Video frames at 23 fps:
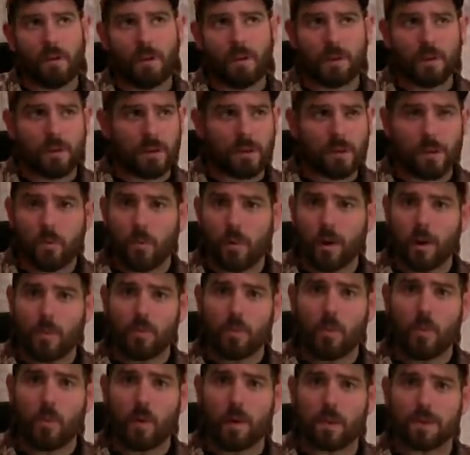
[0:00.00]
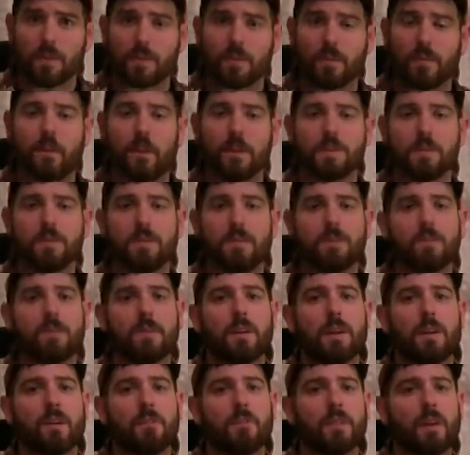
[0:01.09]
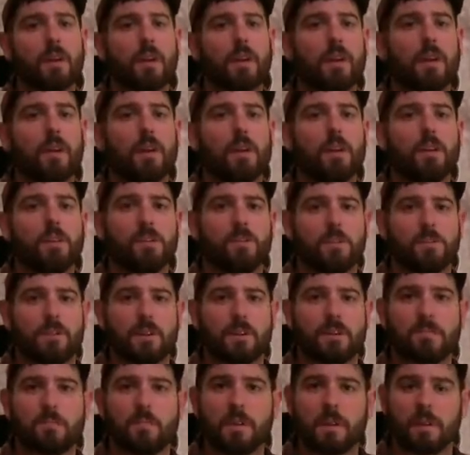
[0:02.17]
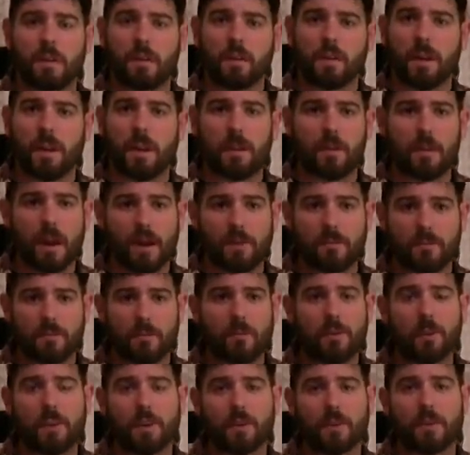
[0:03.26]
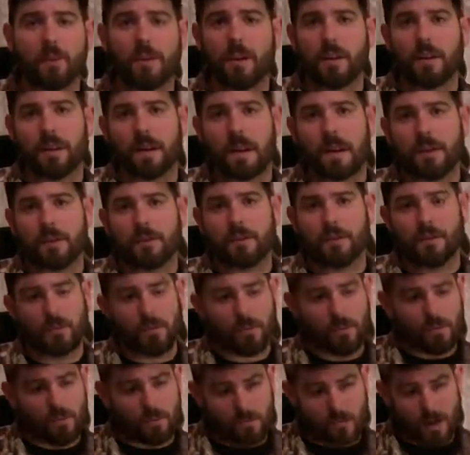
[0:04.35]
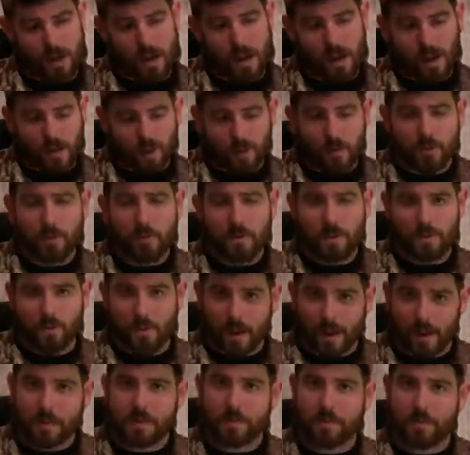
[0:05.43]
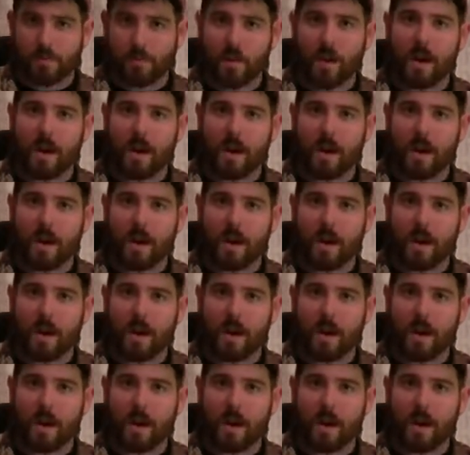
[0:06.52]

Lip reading: nearly 20 points across the 2-day event, and I really credit that to a little bit of extra